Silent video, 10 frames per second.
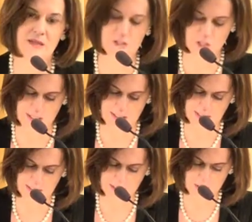
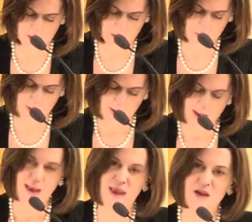NJDC do
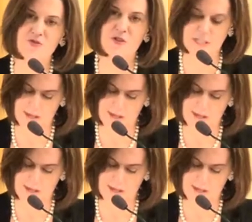every